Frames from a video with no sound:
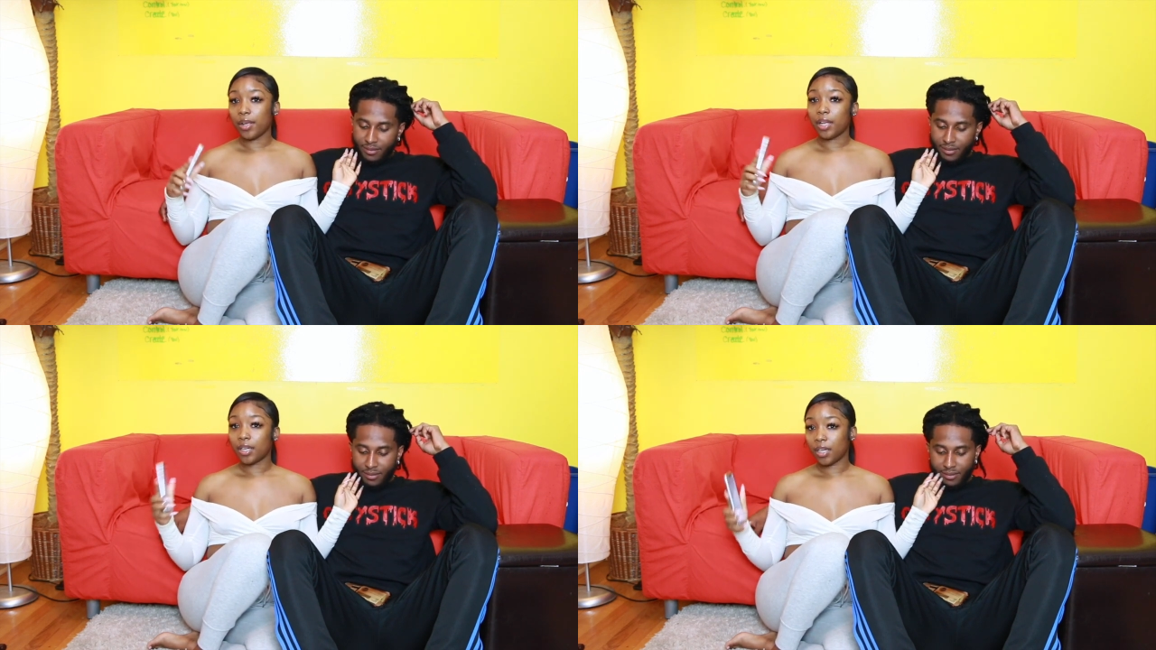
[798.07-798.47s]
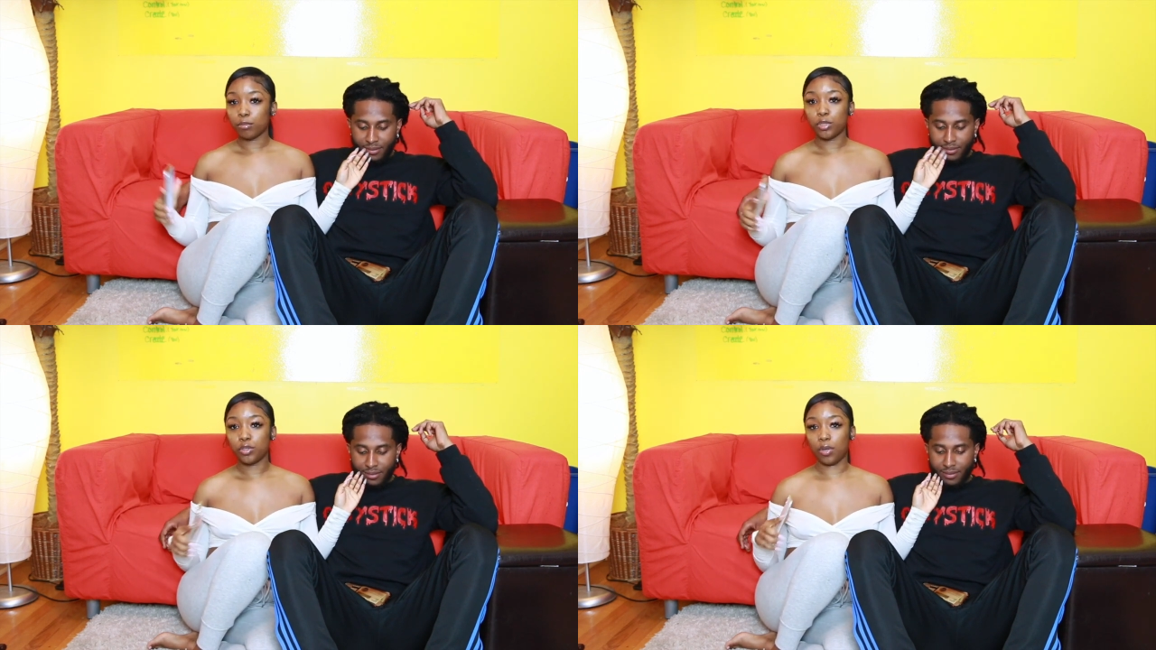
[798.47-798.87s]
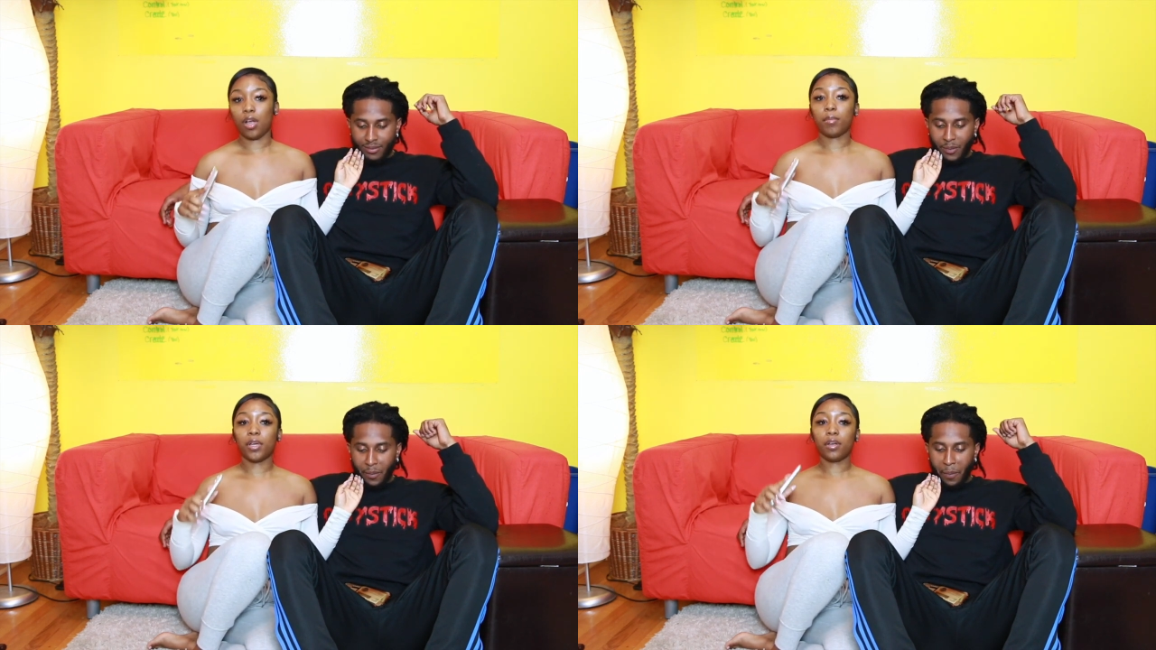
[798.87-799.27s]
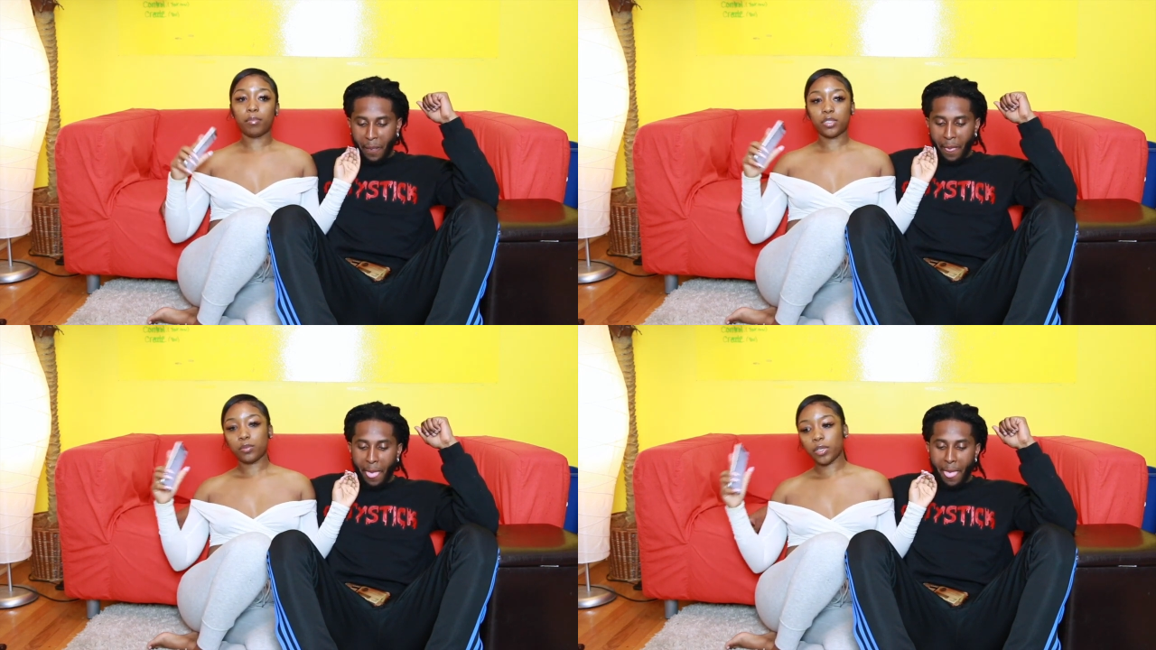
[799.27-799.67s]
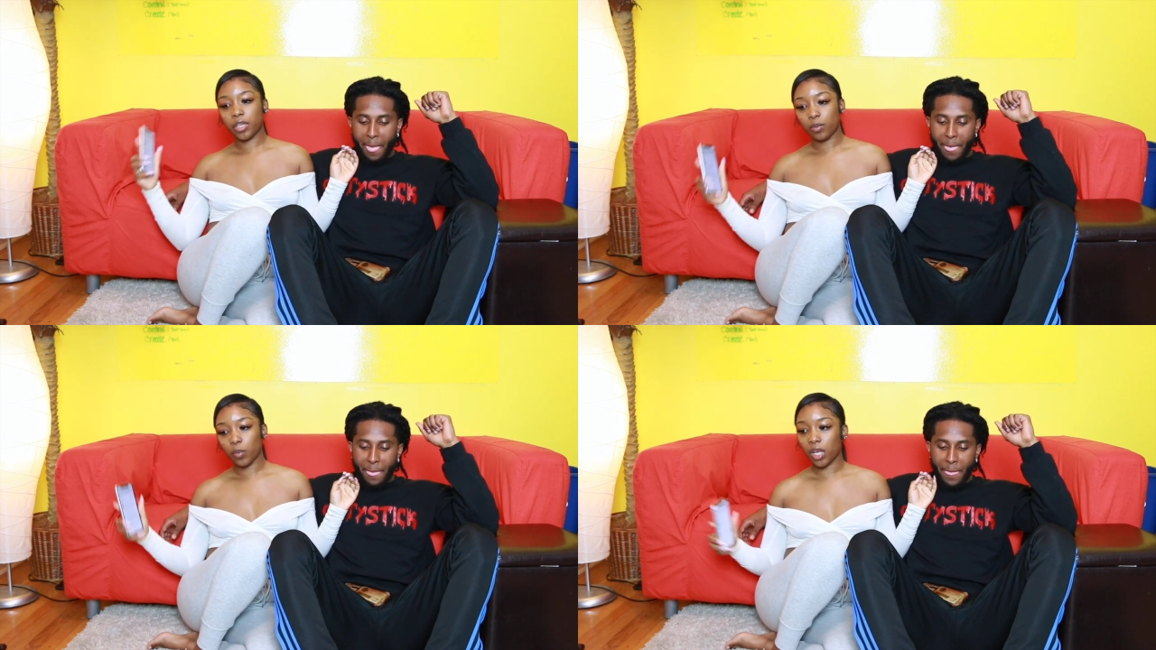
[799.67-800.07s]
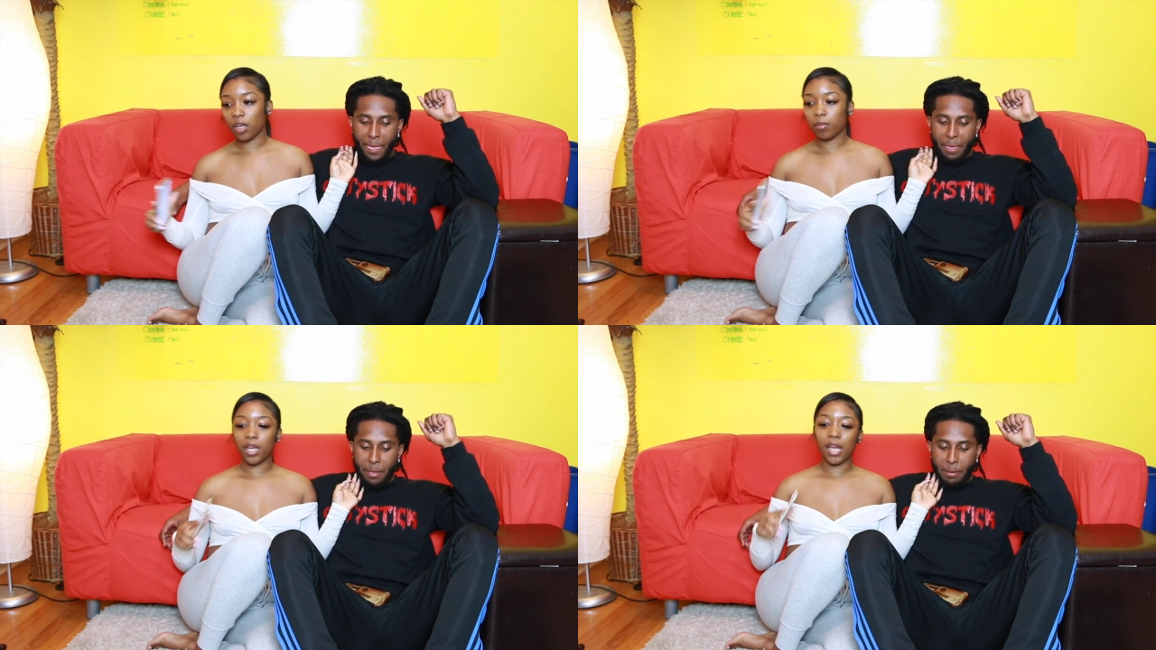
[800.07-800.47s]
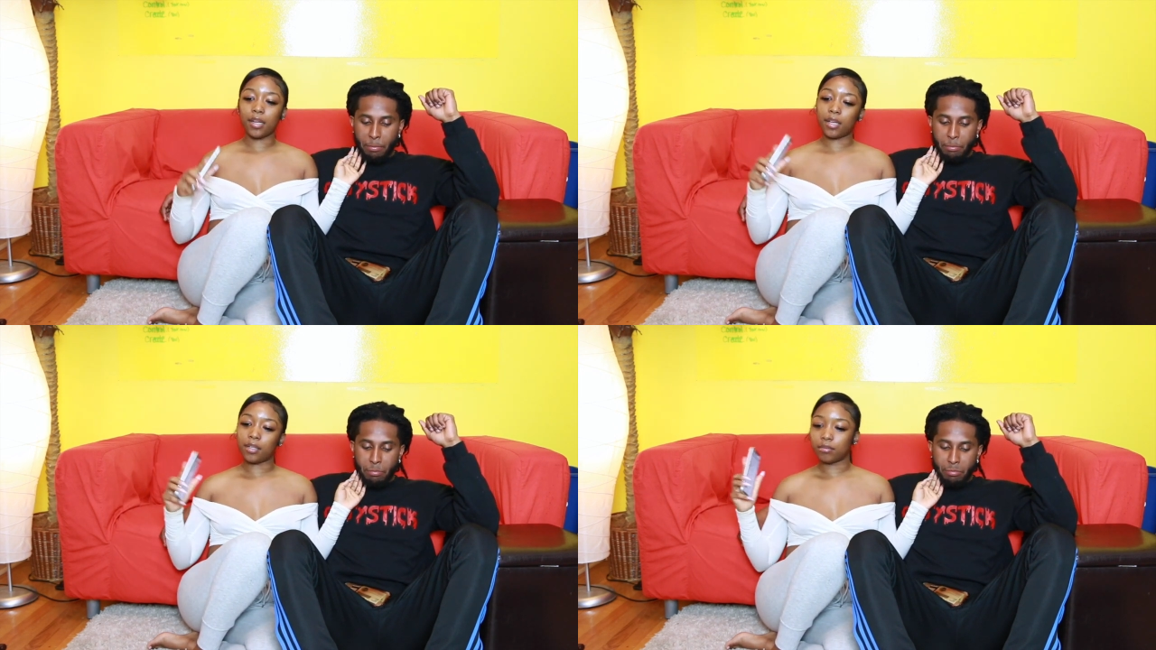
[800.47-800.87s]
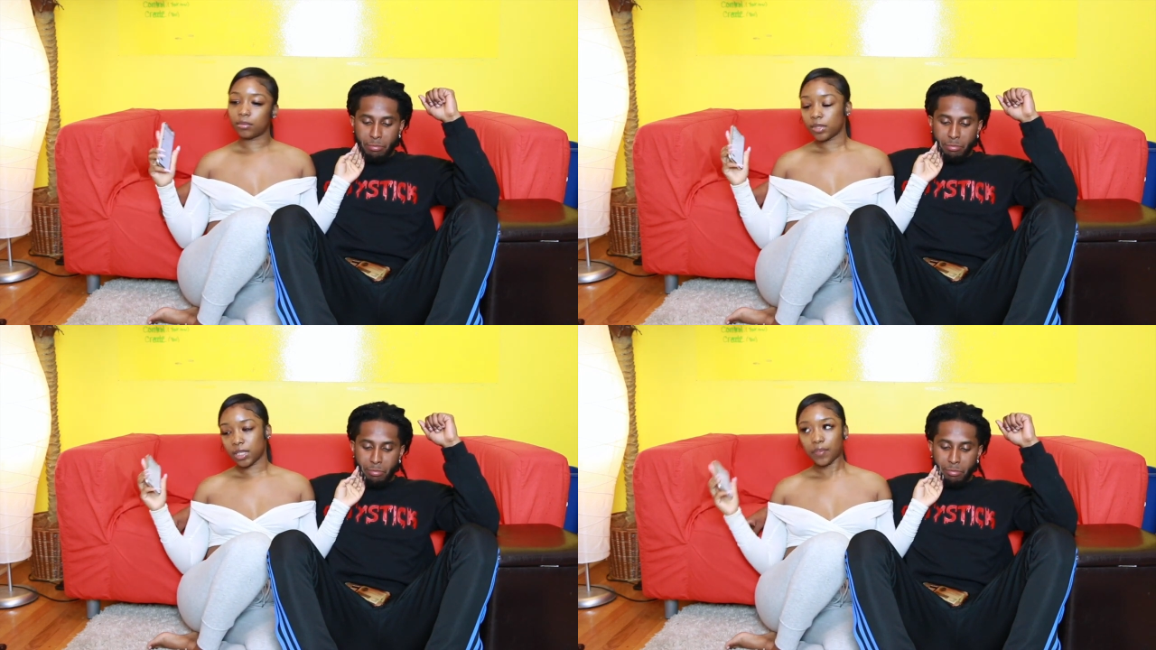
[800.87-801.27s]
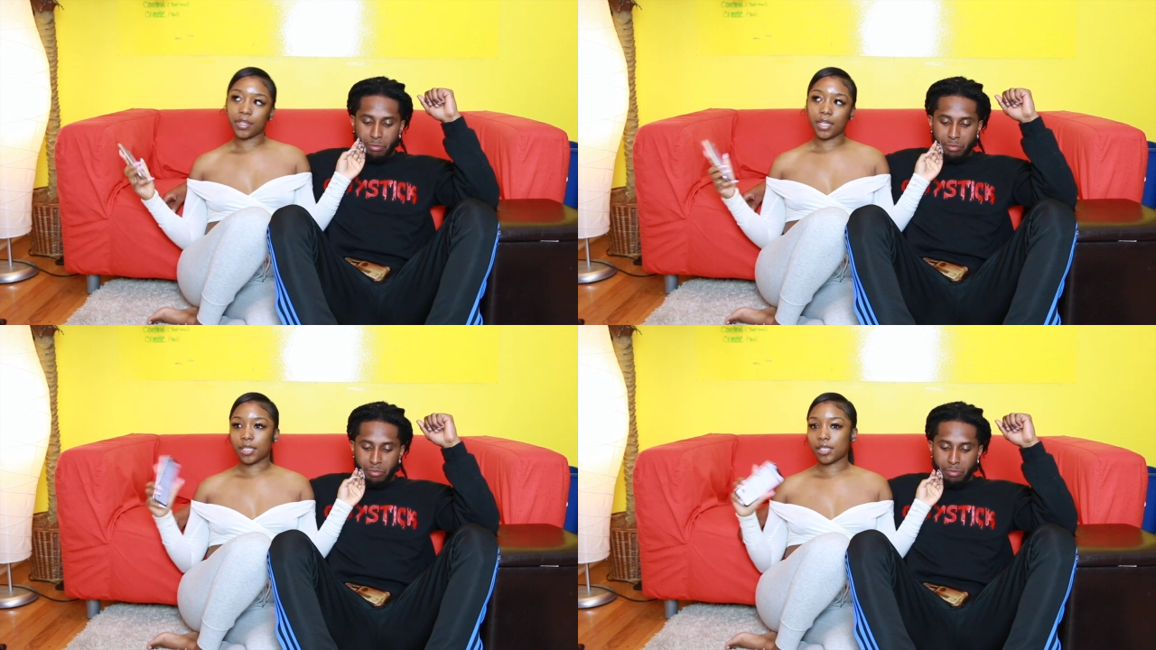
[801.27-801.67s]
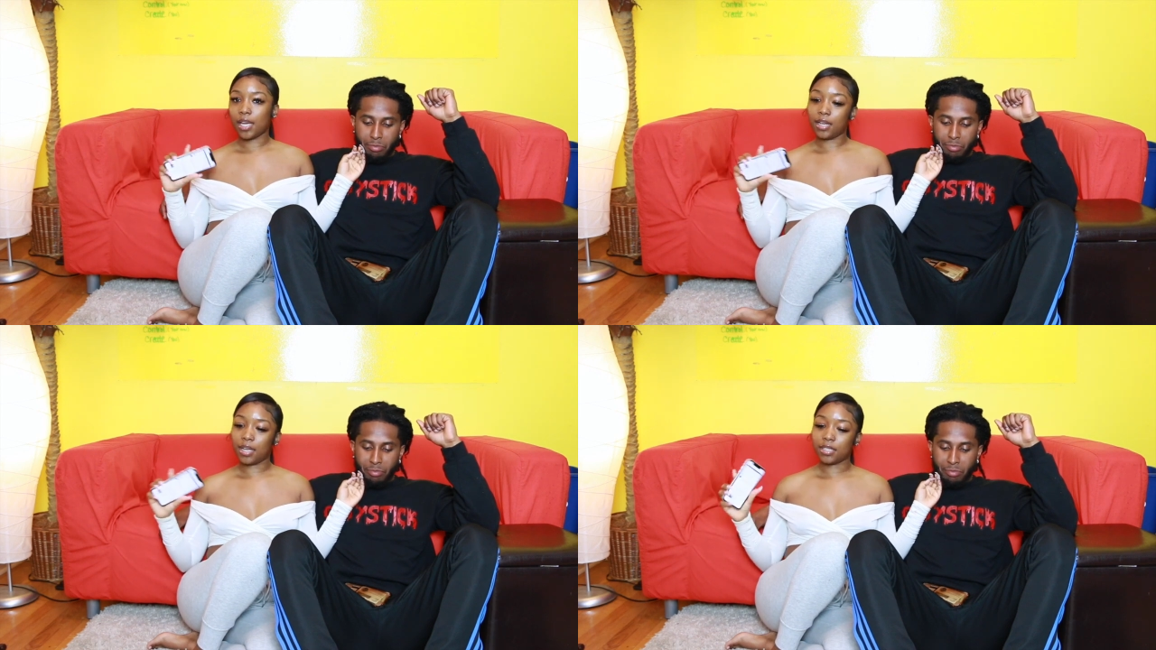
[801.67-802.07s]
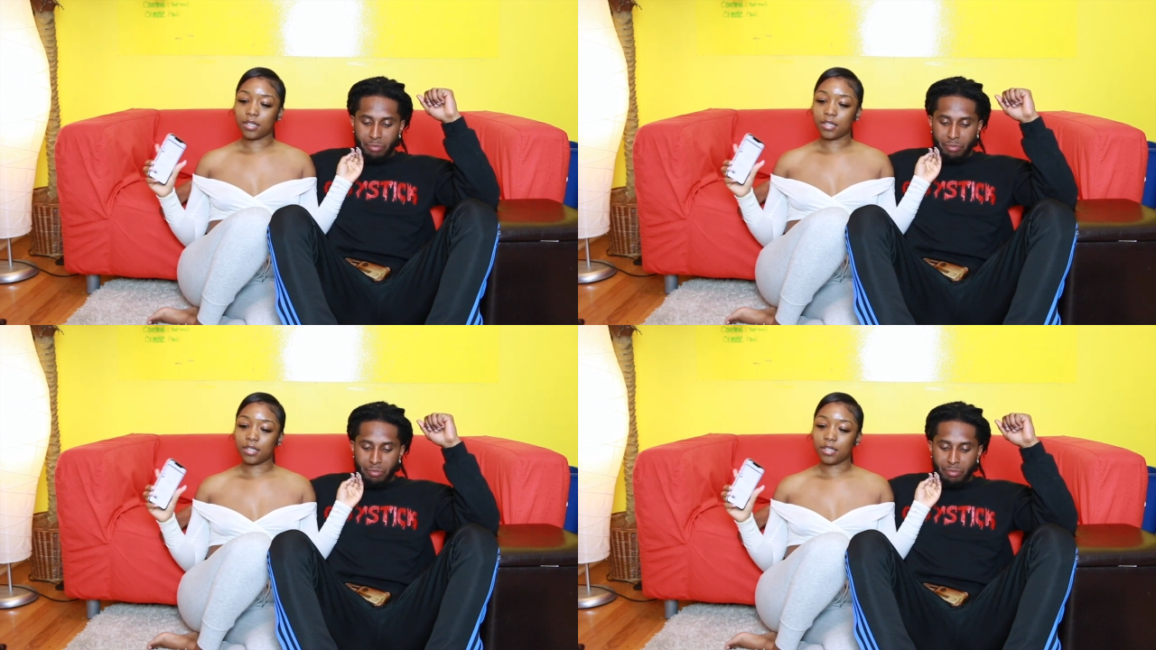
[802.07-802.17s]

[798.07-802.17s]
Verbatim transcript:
Speaker 1: it comes drama between women and different things like that.